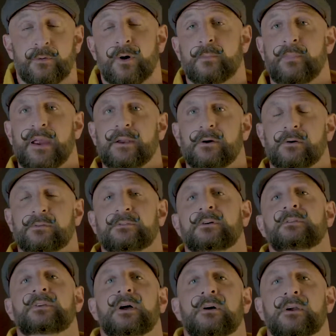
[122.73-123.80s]
our main host
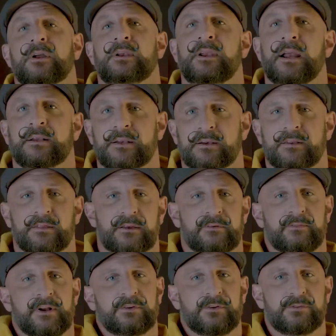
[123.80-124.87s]
hotel connected to the
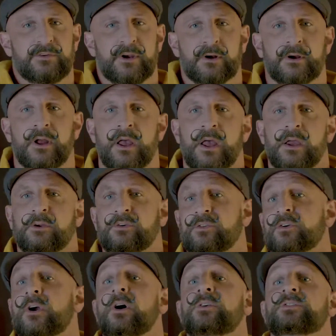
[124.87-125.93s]
convention center, you
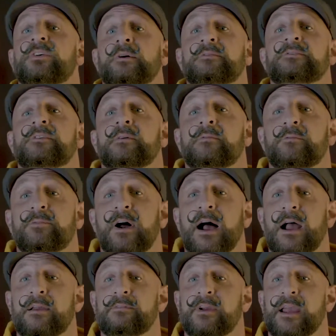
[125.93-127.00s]
should call
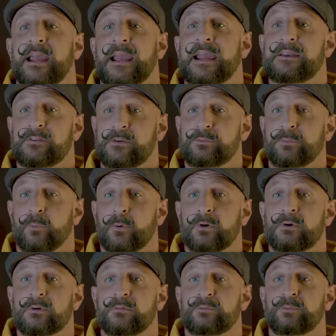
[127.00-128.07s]

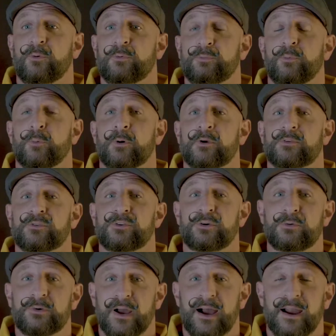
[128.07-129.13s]

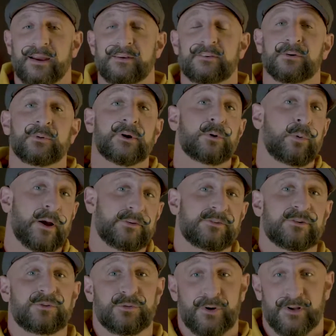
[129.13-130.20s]
775-824-4429 to
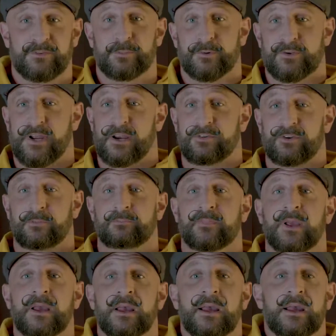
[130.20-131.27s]
request transportation.
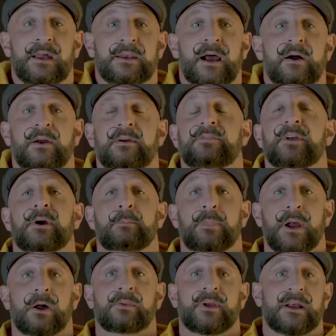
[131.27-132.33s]
Now, if their
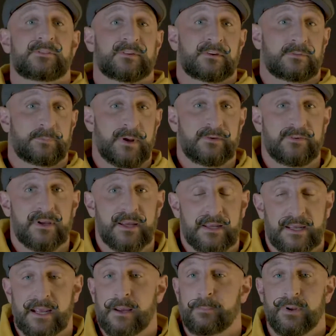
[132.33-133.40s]
bell desk is busy and
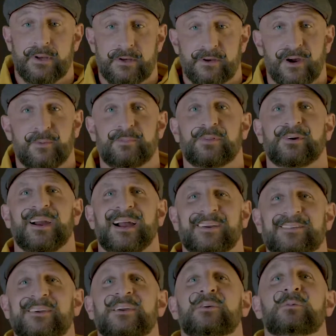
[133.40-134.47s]
can't pick you up, they're
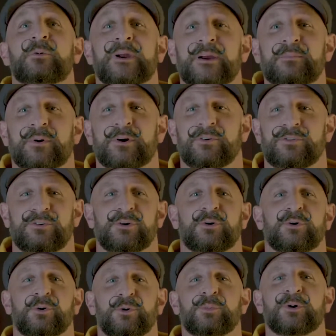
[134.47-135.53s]
actually going to reimburse
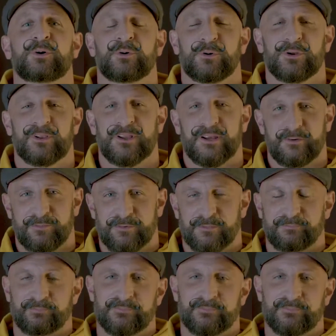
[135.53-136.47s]
your Uber or Lyft.